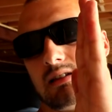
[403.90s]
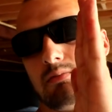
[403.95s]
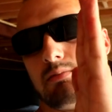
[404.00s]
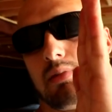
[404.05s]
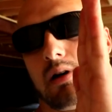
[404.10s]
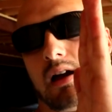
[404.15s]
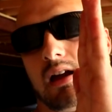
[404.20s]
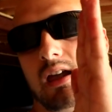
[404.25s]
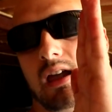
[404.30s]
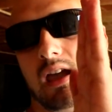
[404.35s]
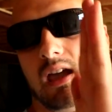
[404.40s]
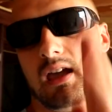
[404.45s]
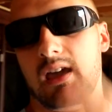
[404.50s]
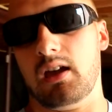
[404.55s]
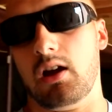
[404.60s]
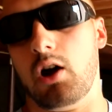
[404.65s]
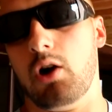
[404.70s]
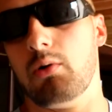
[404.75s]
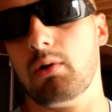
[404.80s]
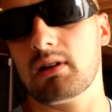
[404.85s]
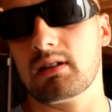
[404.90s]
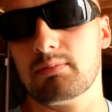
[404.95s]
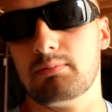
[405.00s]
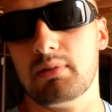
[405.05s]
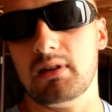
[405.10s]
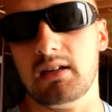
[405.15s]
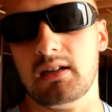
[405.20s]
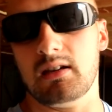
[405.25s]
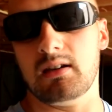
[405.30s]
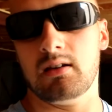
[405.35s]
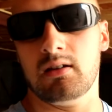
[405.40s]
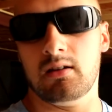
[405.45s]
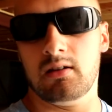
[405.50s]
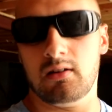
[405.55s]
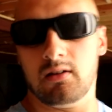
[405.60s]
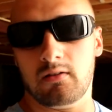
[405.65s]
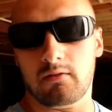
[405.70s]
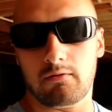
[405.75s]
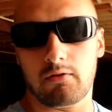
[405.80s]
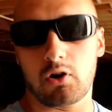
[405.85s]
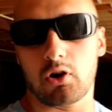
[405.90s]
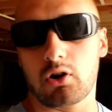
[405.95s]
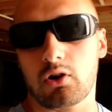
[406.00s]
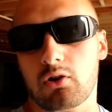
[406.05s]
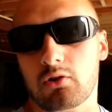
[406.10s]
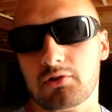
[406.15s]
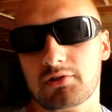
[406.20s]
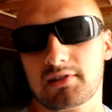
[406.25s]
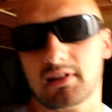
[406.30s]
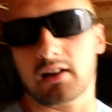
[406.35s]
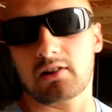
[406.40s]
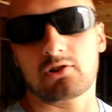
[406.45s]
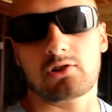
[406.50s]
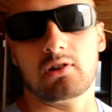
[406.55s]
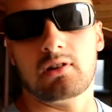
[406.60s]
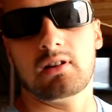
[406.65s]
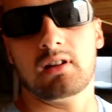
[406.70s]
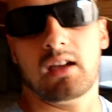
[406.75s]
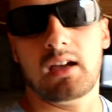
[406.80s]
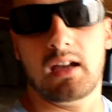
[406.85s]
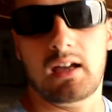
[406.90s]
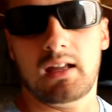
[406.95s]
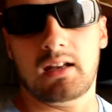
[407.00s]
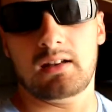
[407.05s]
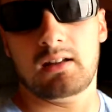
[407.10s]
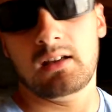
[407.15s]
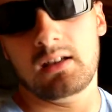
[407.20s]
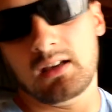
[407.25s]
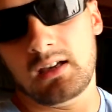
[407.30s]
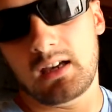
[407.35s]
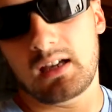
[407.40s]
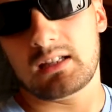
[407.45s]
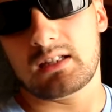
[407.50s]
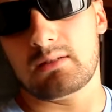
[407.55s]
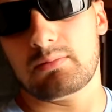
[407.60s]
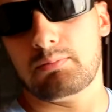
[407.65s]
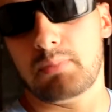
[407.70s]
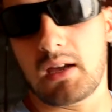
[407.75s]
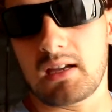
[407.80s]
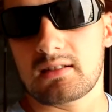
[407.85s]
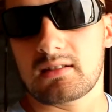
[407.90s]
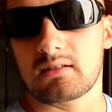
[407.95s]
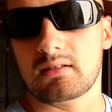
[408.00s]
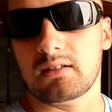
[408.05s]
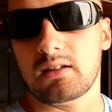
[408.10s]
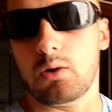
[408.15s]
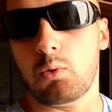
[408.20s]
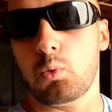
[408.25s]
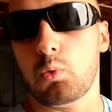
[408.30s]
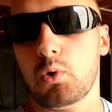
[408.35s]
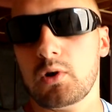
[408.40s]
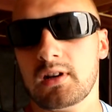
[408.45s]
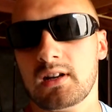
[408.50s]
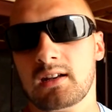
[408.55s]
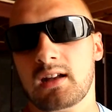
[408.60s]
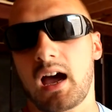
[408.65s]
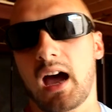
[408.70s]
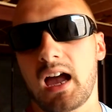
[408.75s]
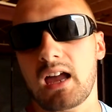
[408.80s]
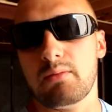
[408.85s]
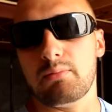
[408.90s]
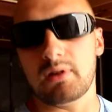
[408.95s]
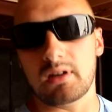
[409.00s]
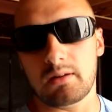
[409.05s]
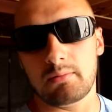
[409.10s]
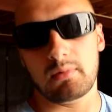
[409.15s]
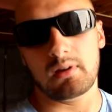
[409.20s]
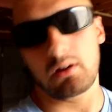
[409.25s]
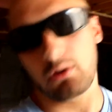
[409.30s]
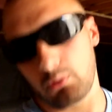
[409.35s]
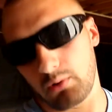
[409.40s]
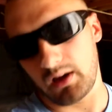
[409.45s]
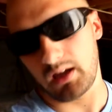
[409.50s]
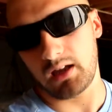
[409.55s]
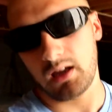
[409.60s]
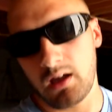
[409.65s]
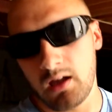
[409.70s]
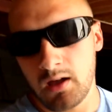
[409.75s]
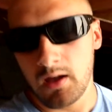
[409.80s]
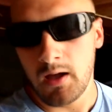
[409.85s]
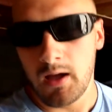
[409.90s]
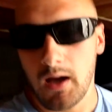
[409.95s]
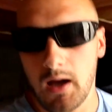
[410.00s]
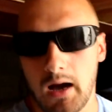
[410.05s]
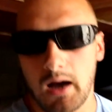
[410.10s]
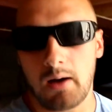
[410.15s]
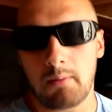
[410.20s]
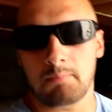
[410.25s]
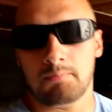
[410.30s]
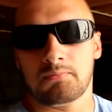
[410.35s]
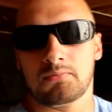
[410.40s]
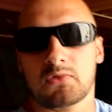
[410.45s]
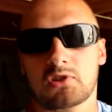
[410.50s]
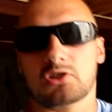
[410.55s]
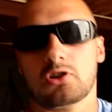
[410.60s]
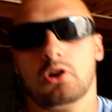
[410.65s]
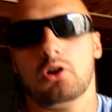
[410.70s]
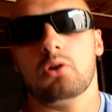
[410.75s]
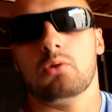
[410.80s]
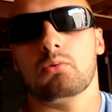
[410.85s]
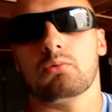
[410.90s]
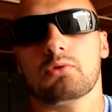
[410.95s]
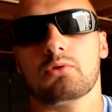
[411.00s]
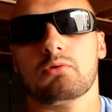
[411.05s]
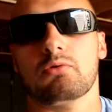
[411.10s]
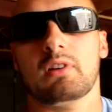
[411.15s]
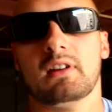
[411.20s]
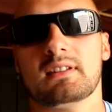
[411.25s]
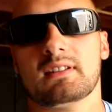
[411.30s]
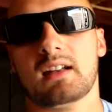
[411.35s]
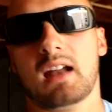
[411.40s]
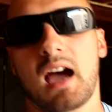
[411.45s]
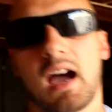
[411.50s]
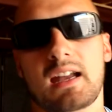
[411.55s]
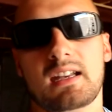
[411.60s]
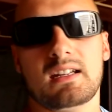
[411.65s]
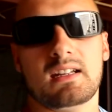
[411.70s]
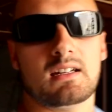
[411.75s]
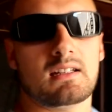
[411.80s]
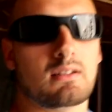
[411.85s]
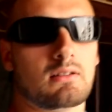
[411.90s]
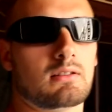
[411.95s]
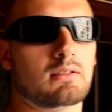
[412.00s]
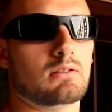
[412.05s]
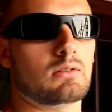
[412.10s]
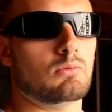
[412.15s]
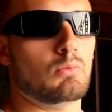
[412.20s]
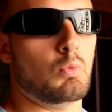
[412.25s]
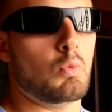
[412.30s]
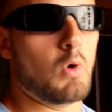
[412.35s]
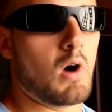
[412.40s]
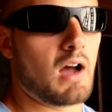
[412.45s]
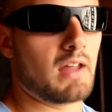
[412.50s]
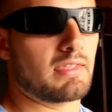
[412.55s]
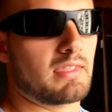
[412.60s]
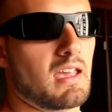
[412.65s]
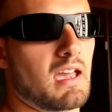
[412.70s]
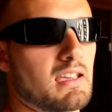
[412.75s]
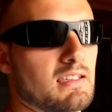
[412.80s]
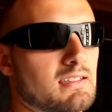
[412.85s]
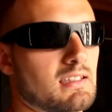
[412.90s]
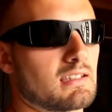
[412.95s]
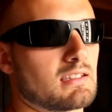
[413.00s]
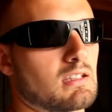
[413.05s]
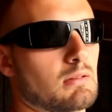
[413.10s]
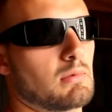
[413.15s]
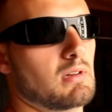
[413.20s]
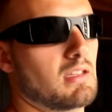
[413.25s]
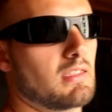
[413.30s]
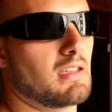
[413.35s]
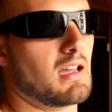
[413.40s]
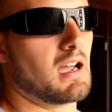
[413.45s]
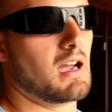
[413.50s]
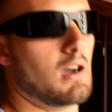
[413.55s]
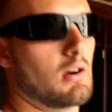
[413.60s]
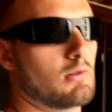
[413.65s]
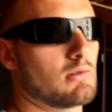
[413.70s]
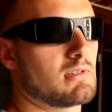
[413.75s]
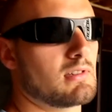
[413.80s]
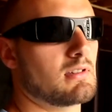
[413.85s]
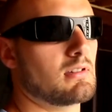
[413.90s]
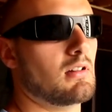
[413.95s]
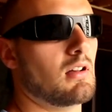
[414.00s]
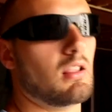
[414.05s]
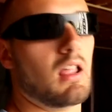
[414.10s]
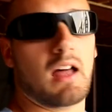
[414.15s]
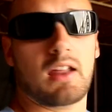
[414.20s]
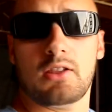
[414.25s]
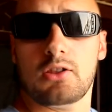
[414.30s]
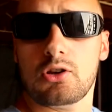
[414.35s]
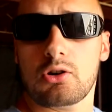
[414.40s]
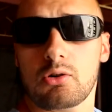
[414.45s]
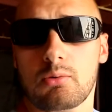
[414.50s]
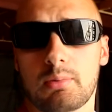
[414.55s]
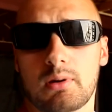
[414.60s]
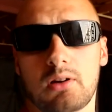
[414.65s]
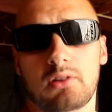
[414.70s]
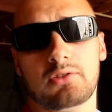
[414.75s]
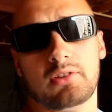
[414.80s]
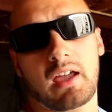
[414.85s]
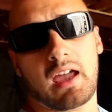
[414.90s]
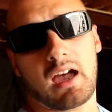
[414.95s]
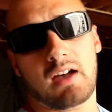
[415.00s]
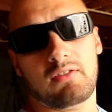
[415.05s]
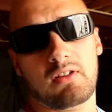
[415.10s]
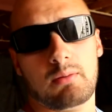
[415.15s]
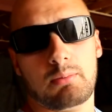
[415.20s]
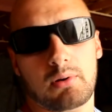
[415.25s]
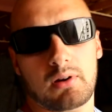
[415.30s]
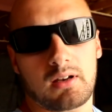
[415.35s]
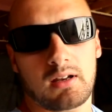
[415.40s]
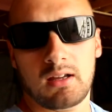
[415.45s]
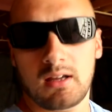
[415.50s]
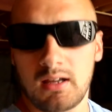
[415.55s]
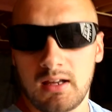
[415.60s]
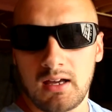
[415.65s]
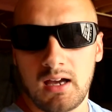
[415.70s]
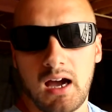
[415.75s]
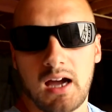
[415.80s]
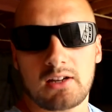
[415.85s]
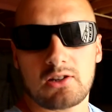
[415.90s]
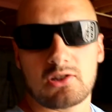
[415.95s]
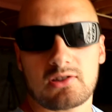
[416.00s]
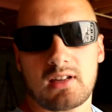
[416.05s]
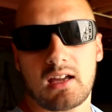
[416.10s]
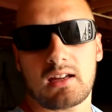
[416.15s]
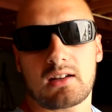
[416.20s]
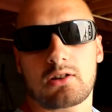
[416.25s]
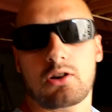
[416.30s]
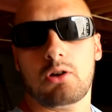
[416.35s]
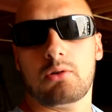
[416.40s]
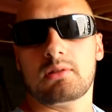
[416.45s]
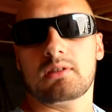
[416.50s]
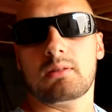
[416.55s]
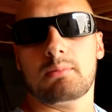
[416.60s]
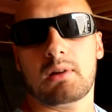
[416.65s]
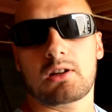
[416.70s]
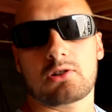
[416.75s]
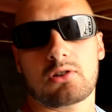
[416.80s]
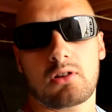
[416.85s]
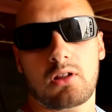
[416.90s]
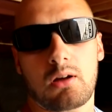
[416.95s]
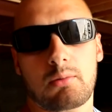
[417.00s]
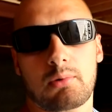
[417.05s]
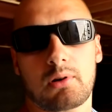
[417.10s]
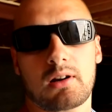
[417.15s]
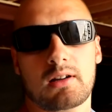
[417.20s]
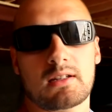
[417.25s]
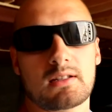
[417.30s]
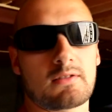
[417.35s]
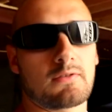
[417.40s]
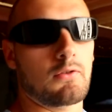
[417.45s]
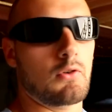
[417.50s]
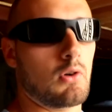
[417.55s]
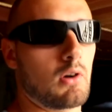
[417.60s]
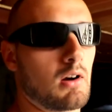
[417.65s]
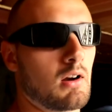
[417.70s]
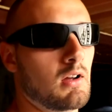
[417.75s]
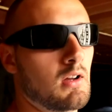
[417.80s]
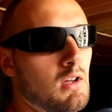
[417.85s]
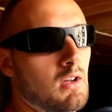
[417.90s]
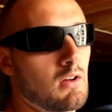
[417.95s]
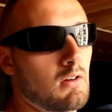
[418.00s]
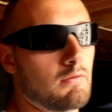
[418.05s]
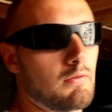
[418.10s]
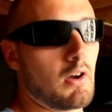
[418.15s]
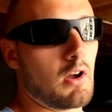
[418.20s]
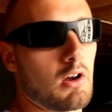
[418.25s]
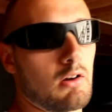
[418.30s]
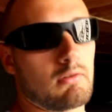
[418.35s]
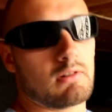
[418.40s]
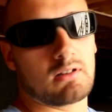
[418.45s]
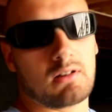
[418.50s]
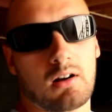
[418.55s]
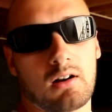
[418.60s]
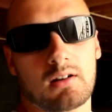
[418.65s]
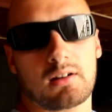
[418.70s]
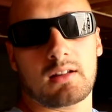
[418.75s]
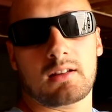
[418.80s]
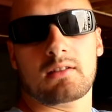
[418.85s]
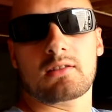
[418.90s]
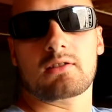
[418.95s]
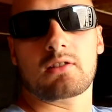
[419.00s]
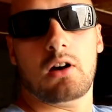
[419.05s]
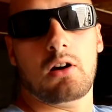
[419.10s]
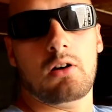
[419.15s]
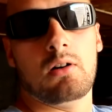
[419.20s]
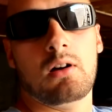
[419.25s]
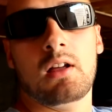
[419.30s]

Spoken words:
by a OSB vertical section, and it's basically a wooden I-beam in a way. So the reason I didn't want that system in the house, a lot of newer builds have it, but I just decided to go with dimensional lumber, is for fire retardant. So